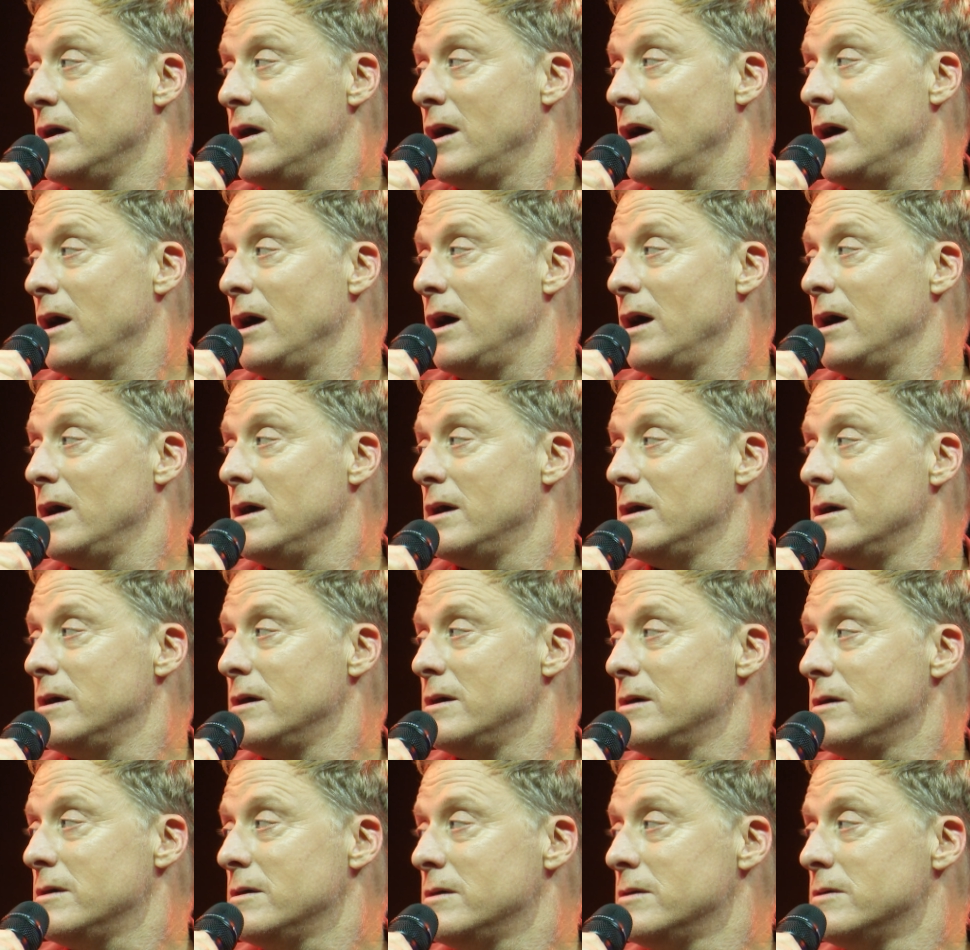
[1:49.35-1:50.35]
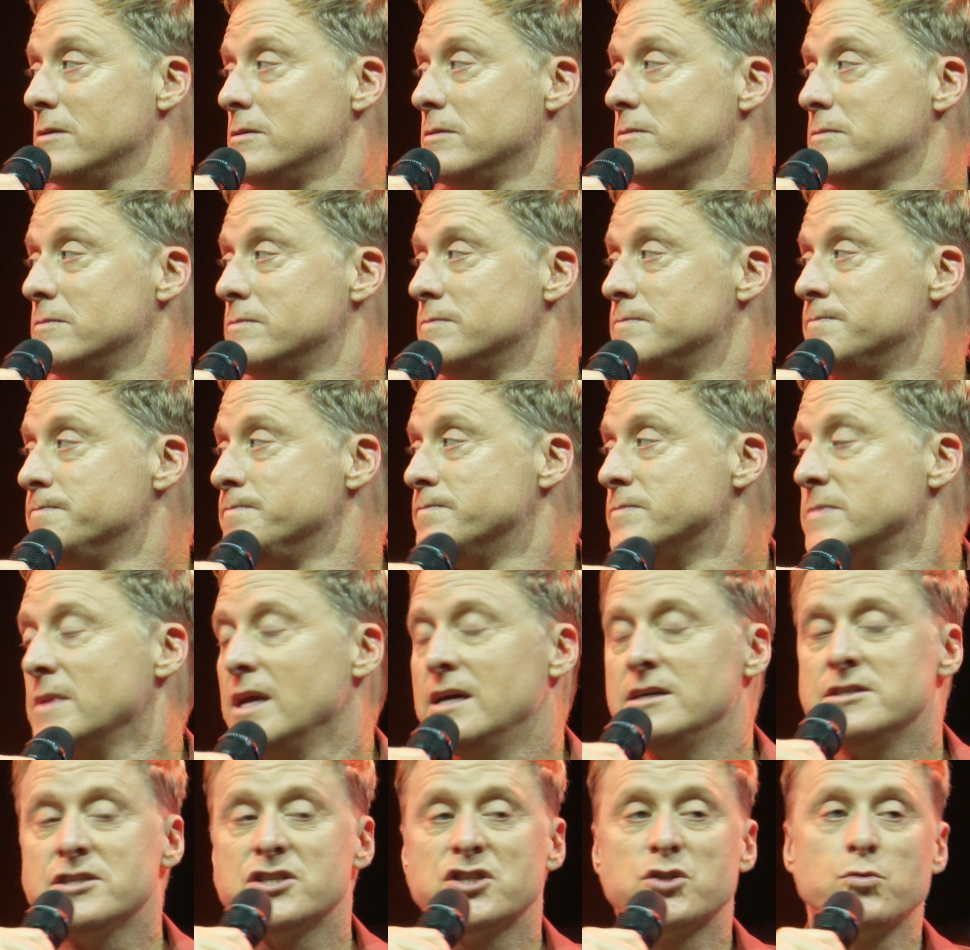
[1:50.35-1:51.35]
Uh,
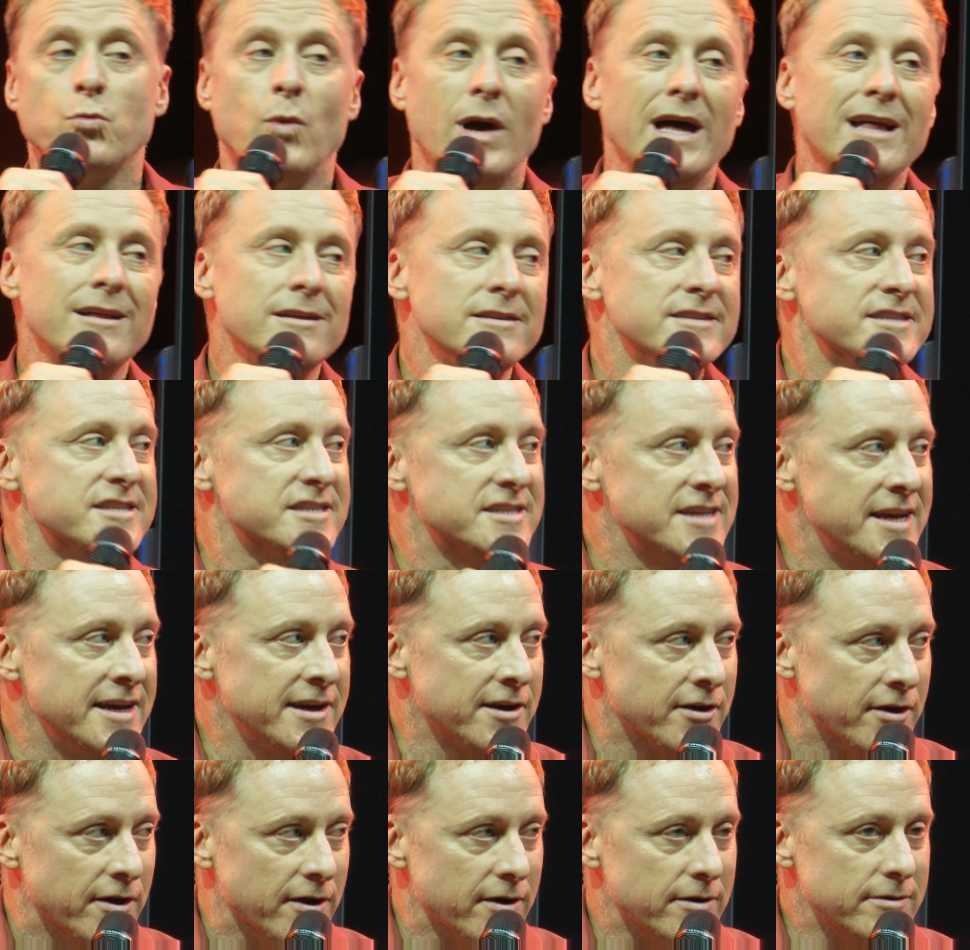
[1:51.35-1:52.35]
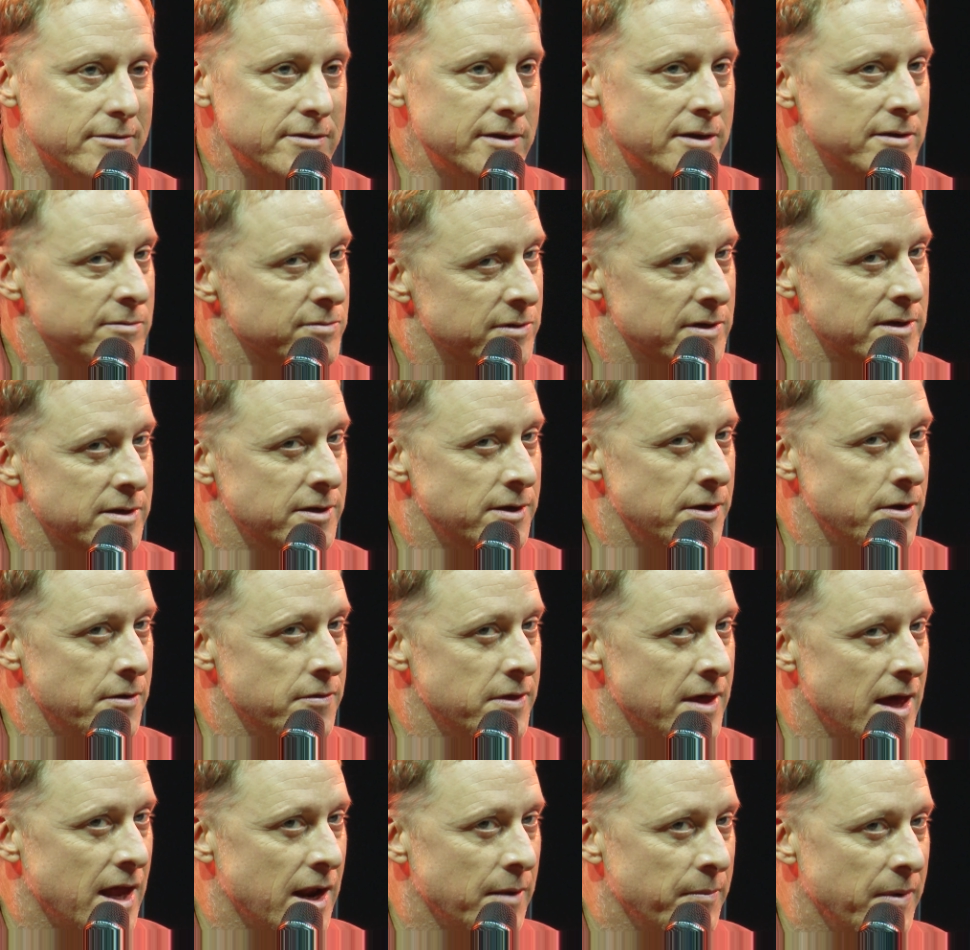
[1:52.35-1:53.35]
swell singer. You wouldn't know
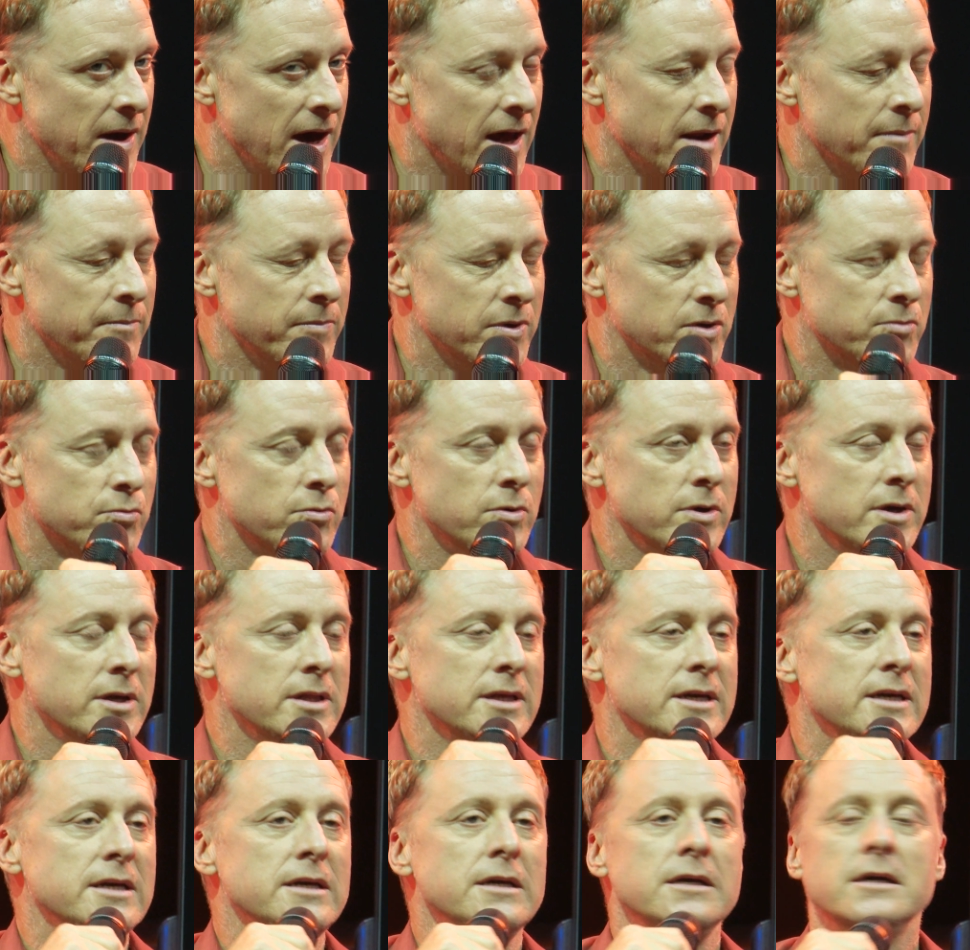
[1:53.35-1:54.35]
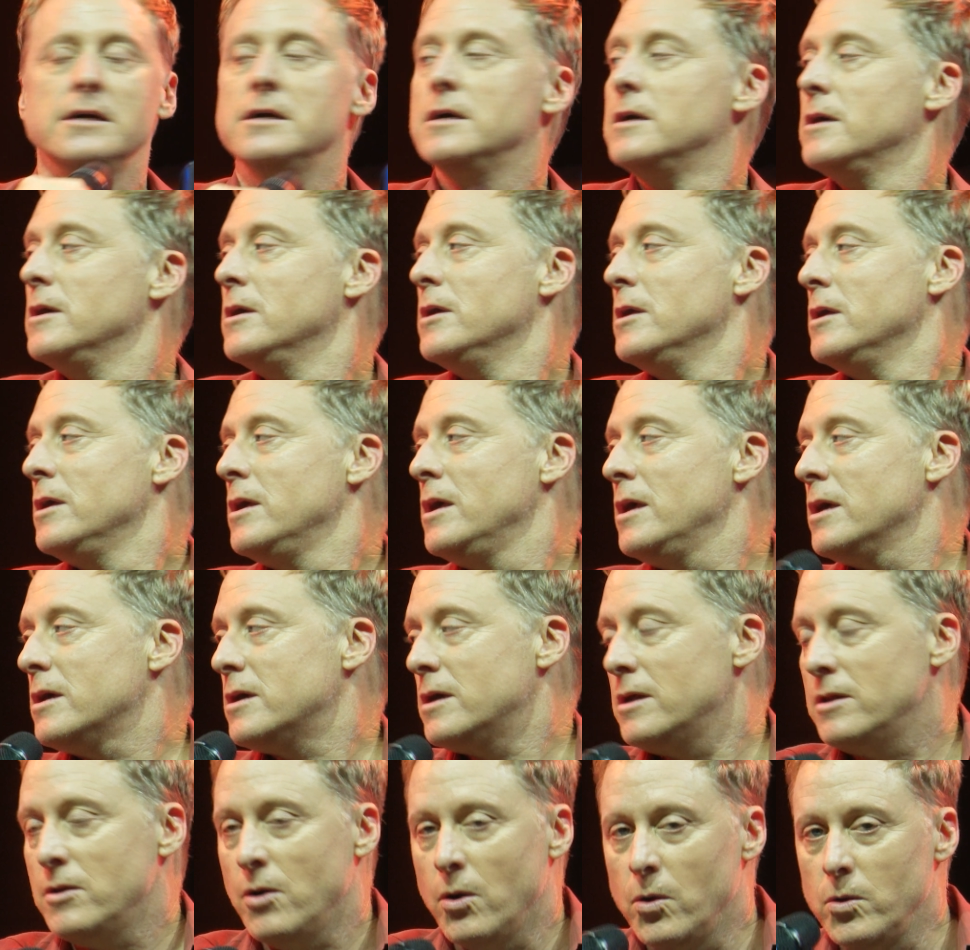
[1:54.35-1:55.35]
that about him, but really, hold a tune. He can hold a
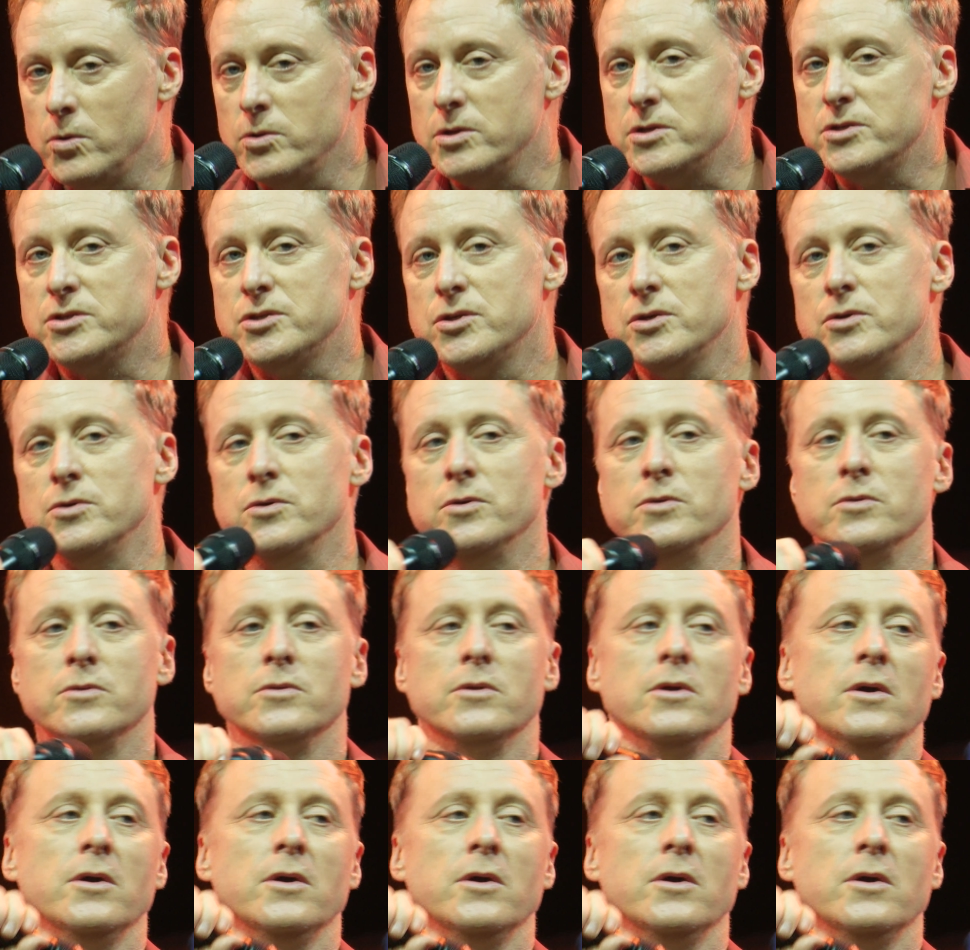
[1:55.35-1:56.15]
tune. He can hold a tune.